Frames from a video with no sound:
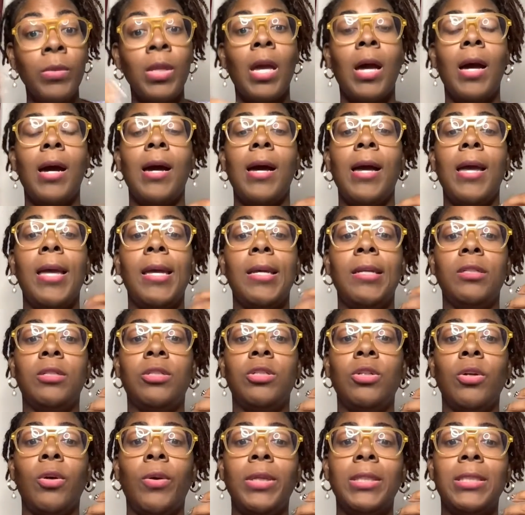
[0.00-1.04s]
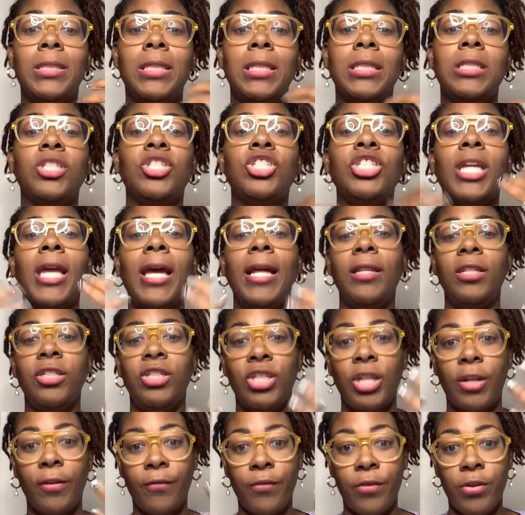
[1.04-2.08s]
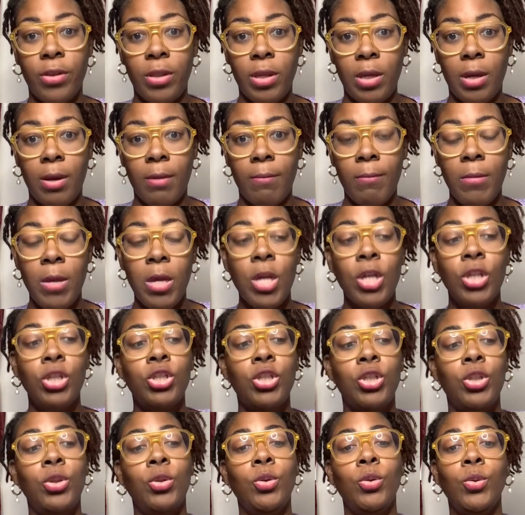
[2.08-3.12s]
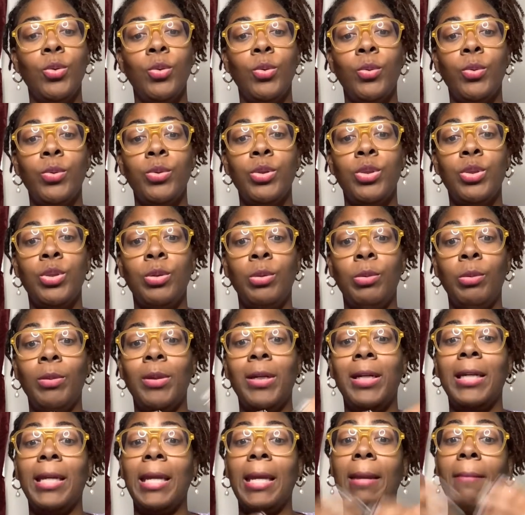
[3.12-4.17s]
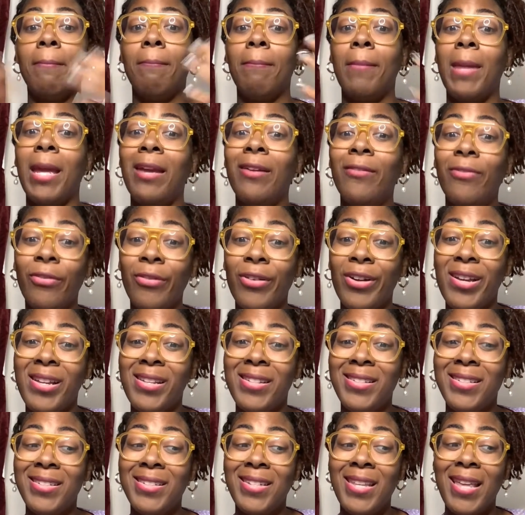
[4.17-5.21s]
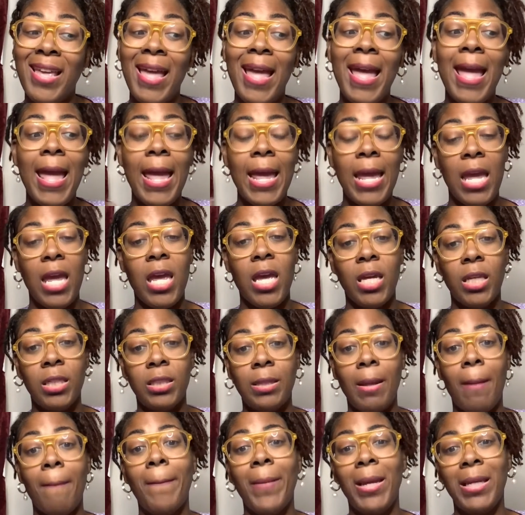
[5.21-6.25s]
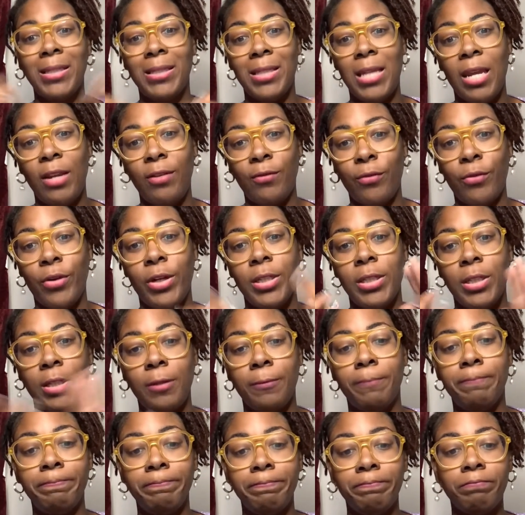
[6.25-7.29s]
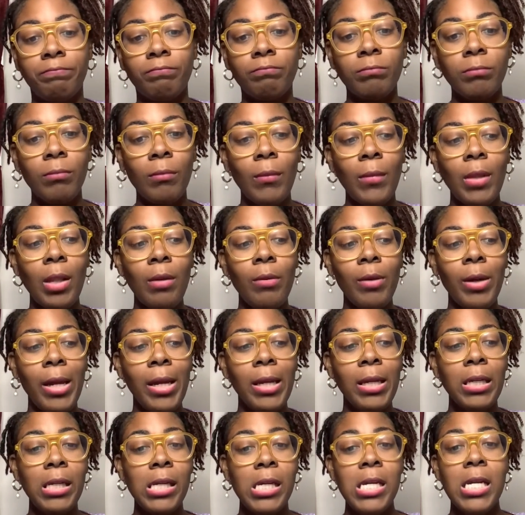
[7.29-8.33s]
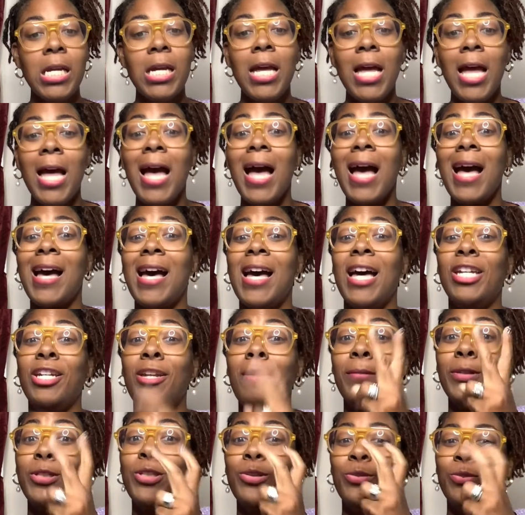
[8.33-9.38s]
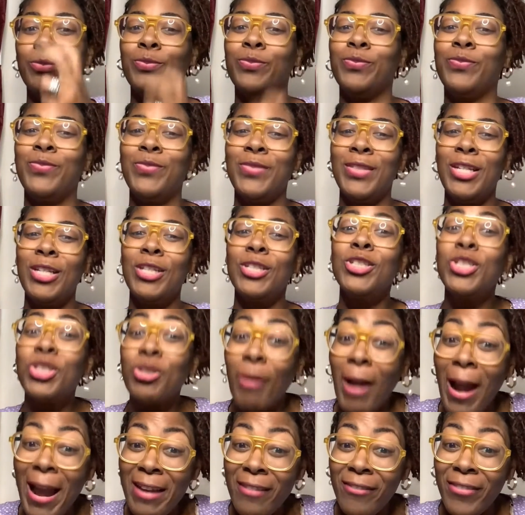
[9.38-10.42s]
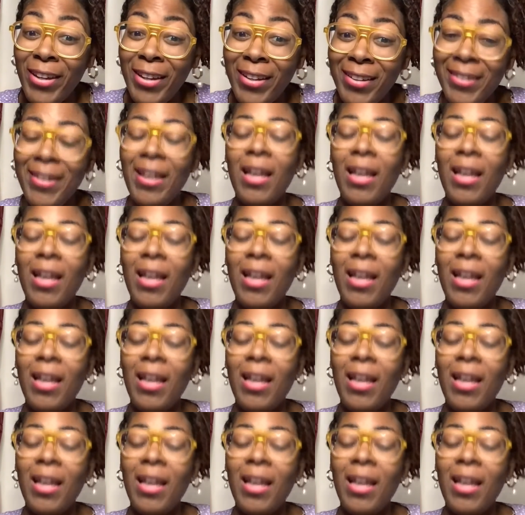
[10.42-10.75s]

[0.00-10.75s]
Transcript: and so it's challenging for them to again make friends and maintain friends. Okay. Number 2, driving.